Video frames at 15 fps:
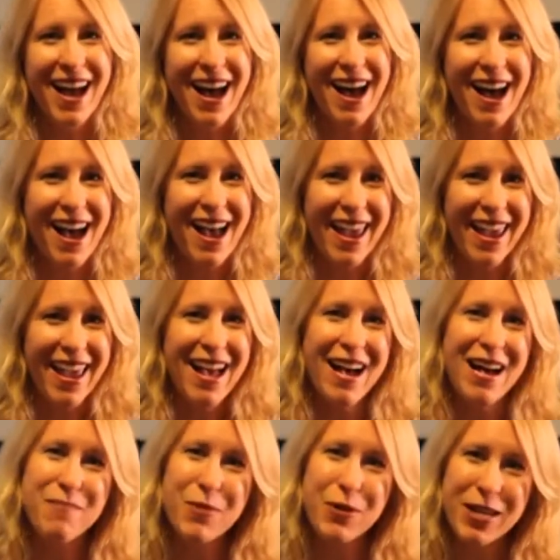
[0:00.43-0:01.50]
Hi,
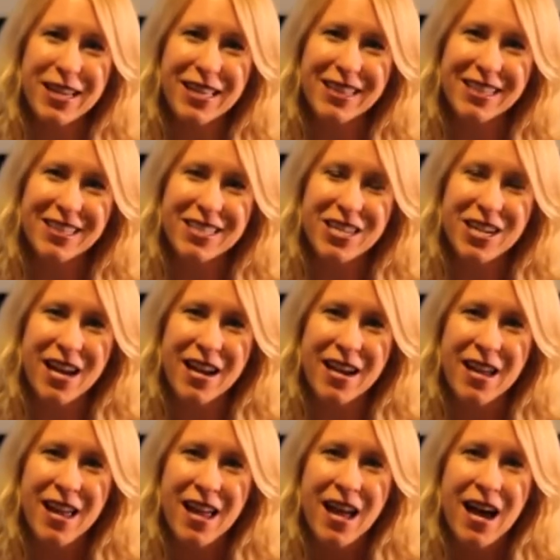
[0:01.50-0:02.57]
I'm Monique Littlejohn.
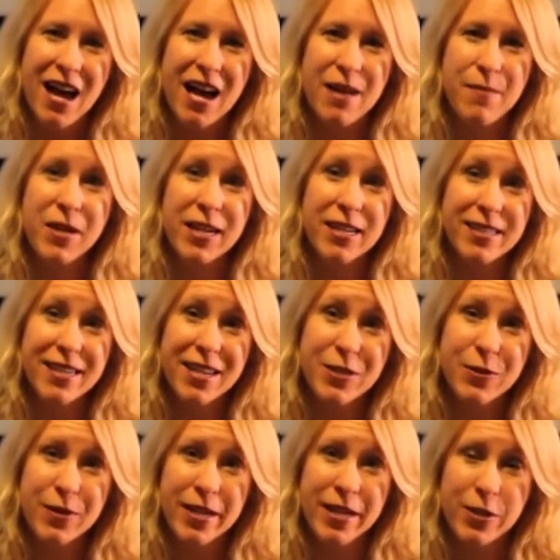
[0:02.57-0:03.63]
I'm an
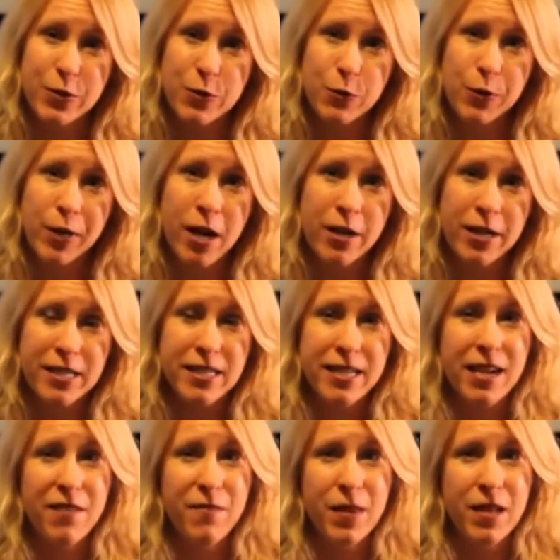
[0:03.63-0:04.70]
accessory and jewelry artist, and
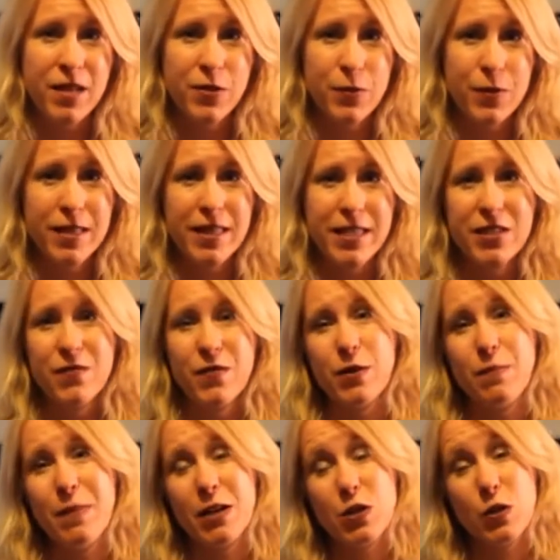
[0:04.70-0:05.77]
I've been doing this for
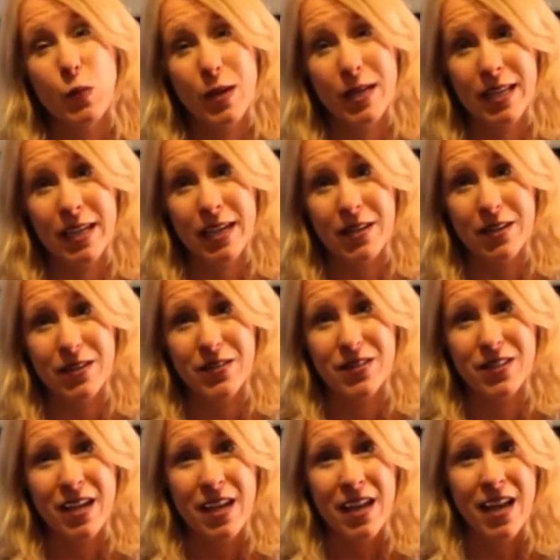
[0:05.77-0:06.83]
about 20
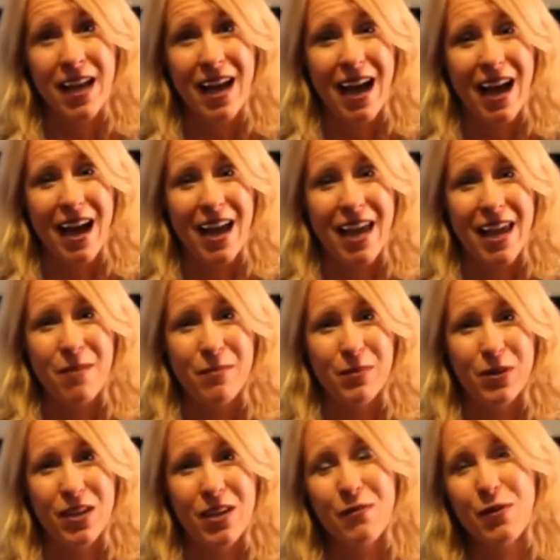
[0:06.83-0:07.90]
years. I am
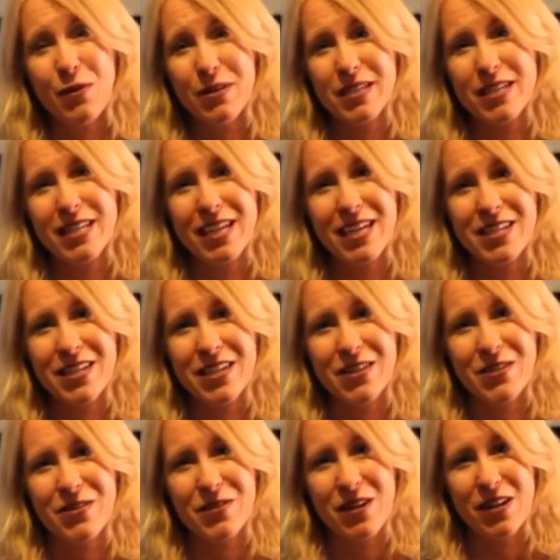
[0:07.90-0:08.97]
looking forward to teaching
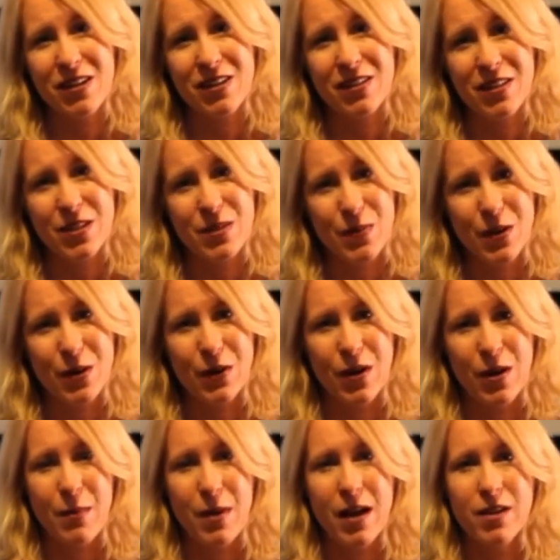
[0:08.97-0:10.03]
you on this
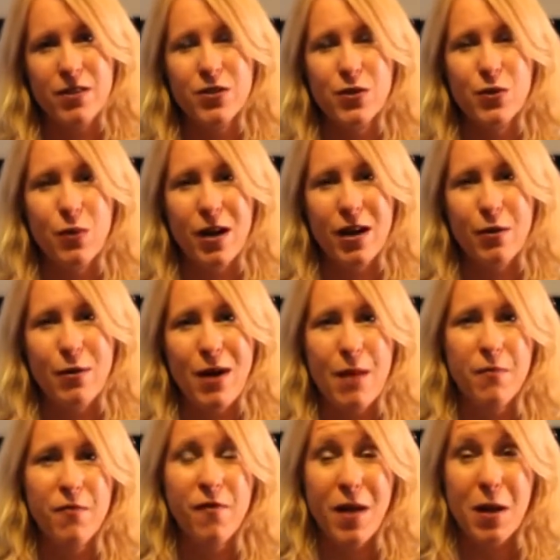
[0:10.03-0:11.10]
program how to wire
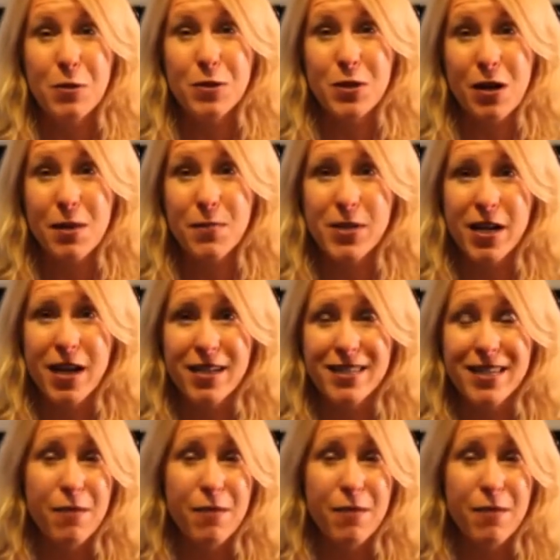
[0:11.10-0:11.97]
wrap found objects.